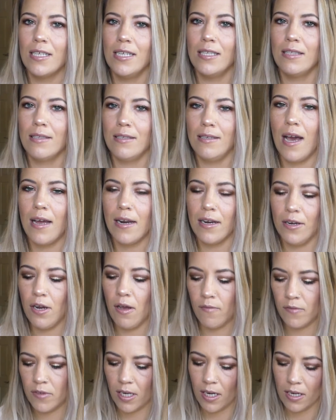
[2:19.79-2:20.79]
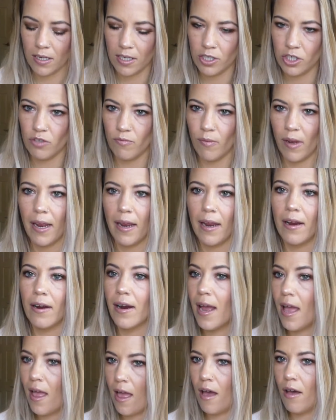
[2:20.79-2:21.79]
it's not enough to condition my hair.
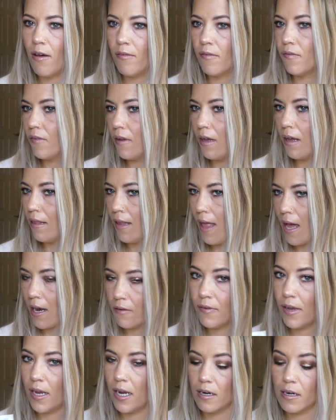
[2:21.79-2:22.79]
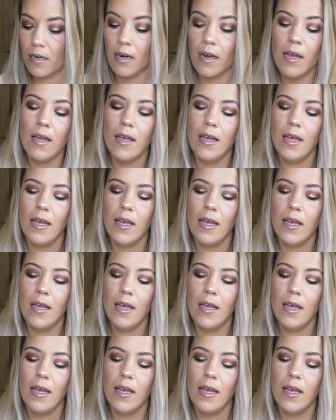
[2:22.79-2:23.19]
I have a lot of hair.